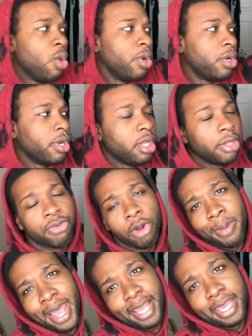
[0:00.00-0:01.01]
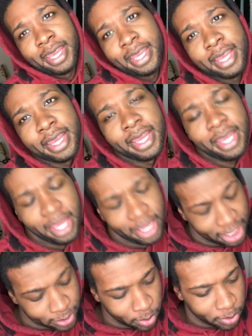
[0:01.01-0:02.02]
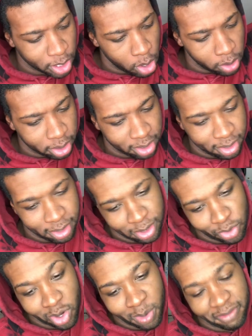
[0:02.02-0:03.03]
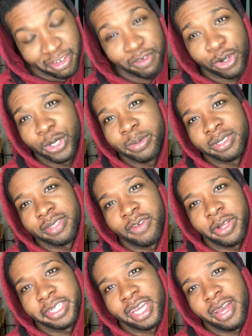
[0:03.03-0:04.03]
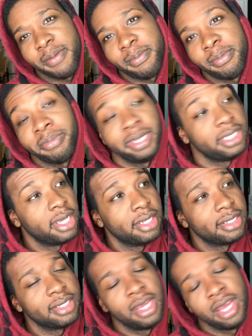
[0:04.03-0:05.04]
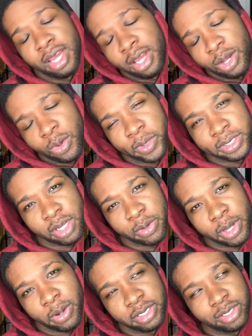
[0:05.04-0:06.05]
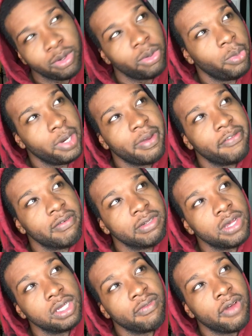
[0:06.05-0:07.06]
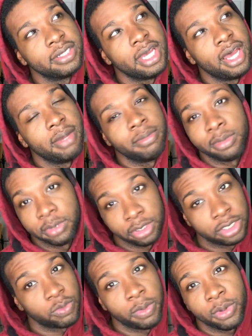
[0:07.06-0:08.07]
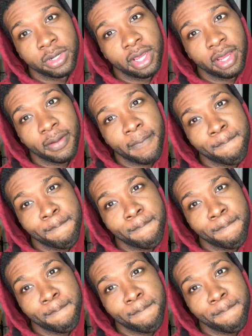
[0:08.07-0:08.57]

We're doing a little throwback. And guess where we're going? One of my favorite groups of all time, BTS. What song are we going to? One of my favorite songs of all time, Just One More Day.